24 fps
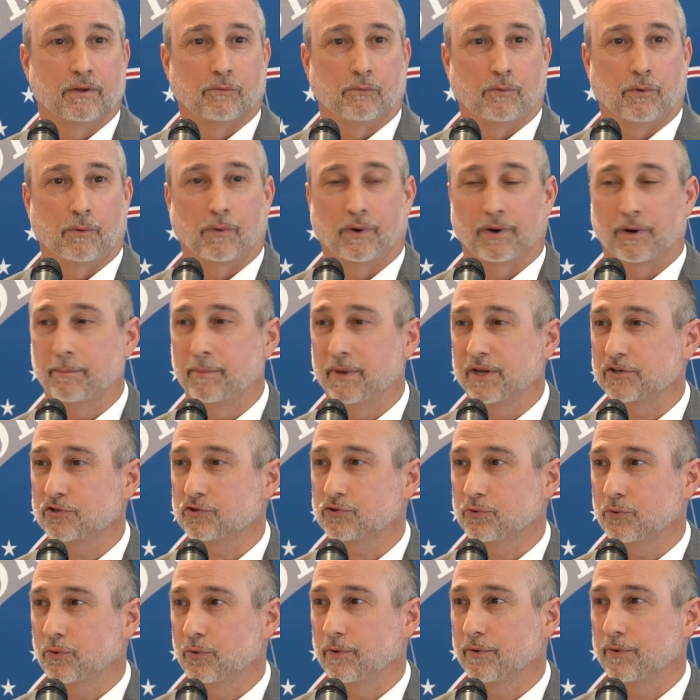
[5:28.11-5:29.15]
We want to make
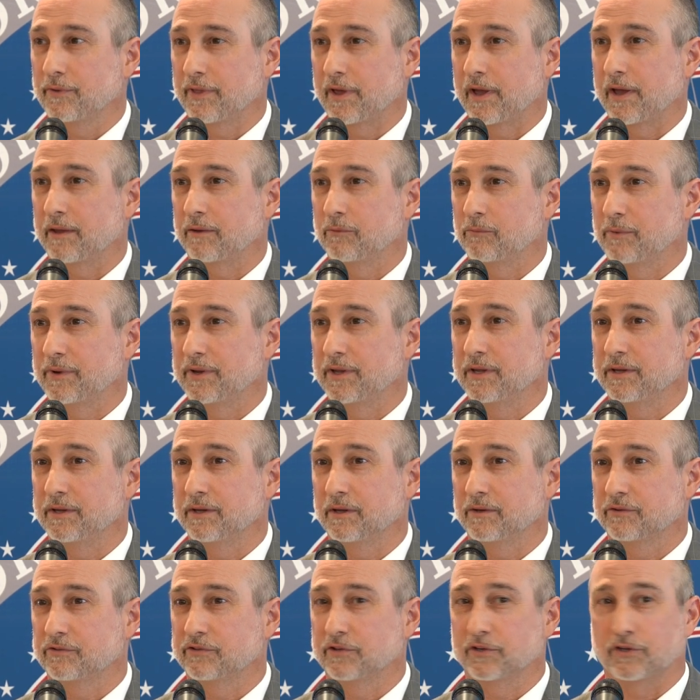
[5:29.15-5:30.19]
sure that
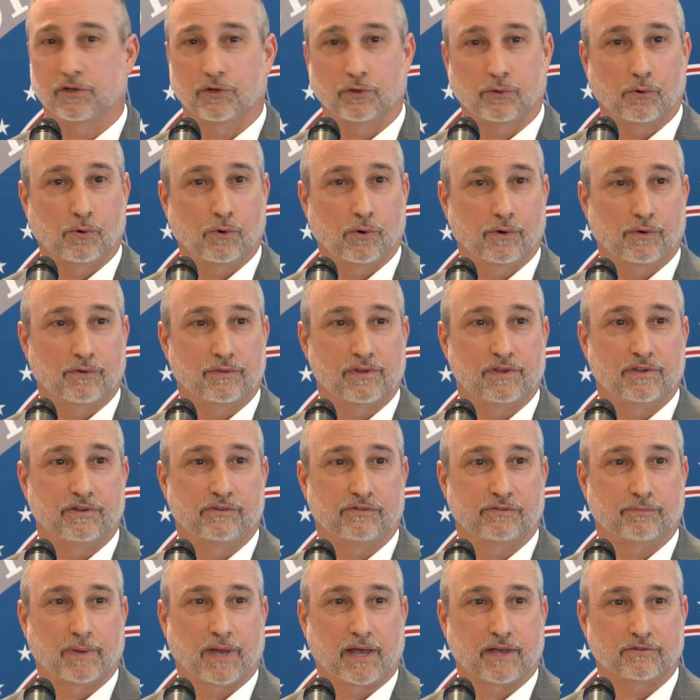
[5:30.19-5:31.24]
we secure
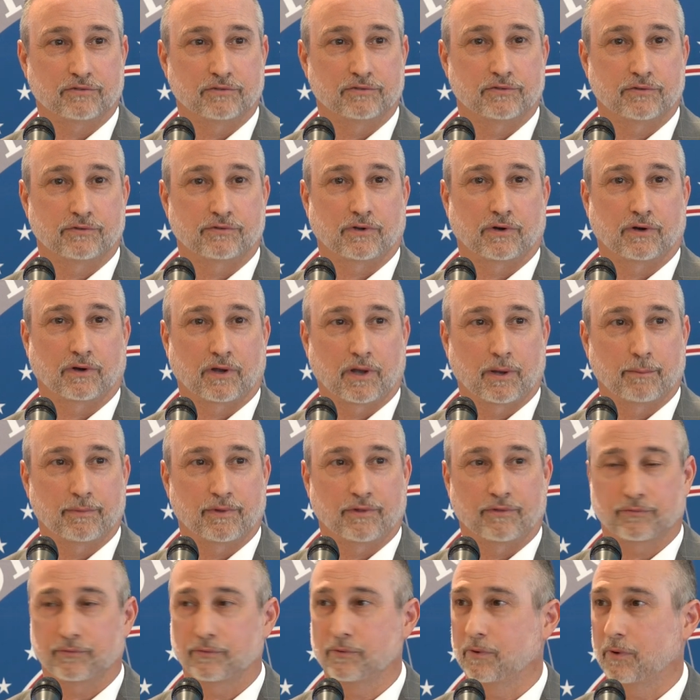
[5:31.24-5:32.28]
these passengers that are
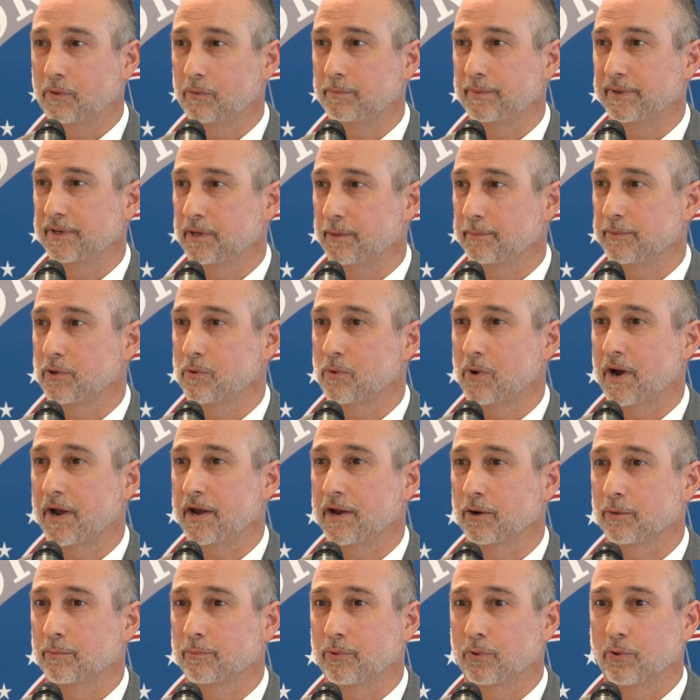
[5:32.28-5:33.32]
coming through BWI
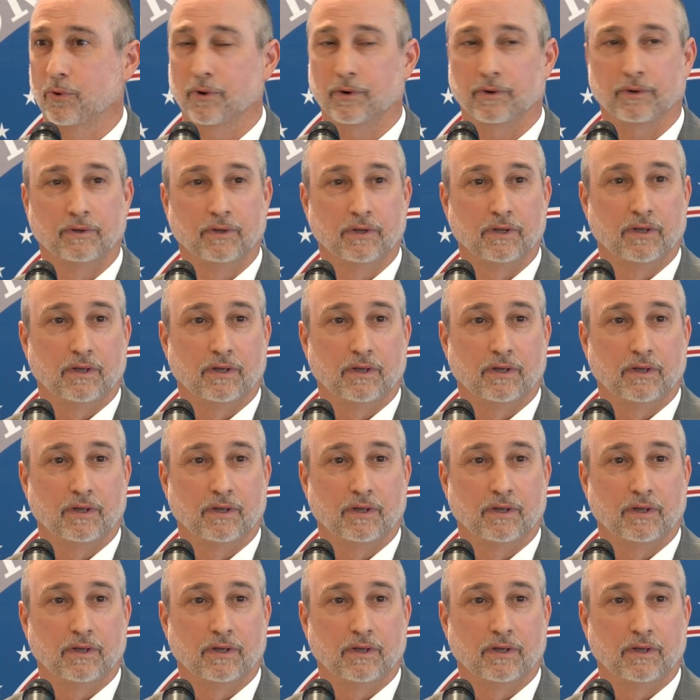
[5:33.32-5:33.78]
Airport